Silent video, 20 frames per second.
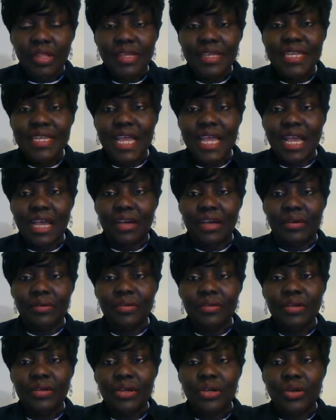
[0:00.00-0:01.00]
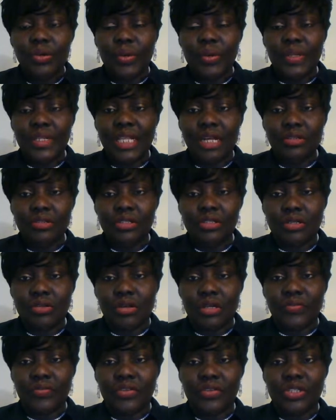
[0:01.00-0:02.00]
now, without the
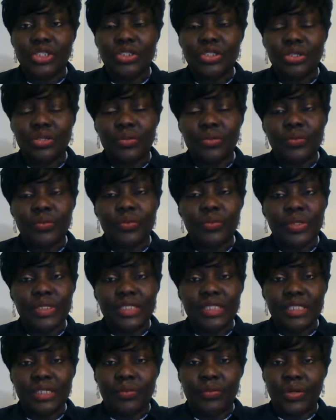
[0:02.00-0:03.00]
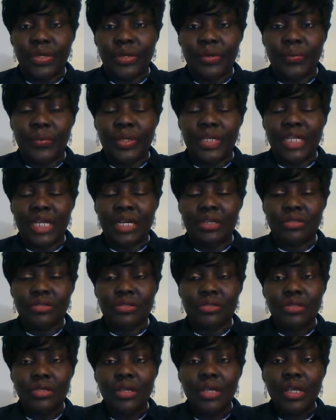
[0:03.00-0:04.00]
qualification,
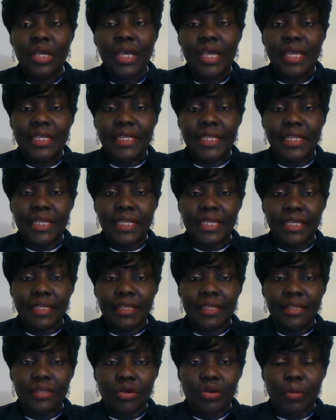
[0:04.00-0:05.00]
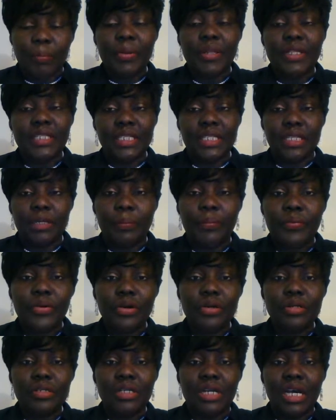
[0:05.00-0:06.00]
without the completing the
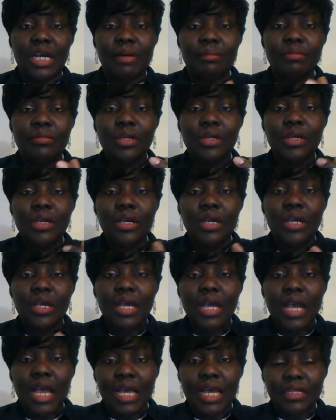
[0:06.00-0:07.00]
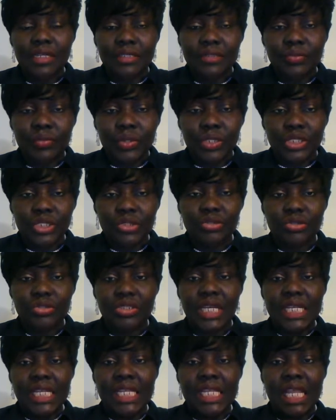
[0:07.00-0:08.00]
program, and with the
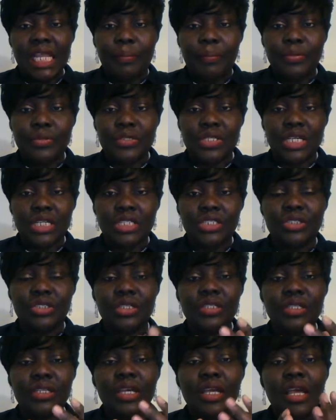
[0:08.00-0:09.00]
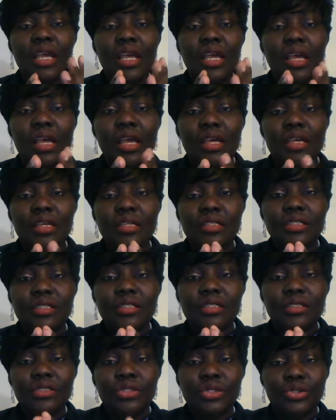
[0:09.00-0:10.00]
children in her possession,
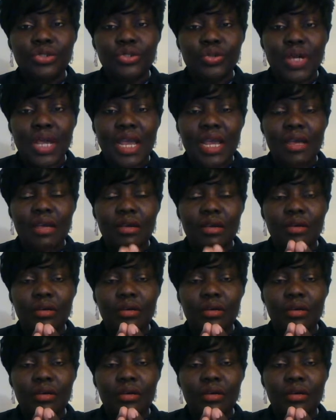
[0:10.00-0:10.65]
Joshua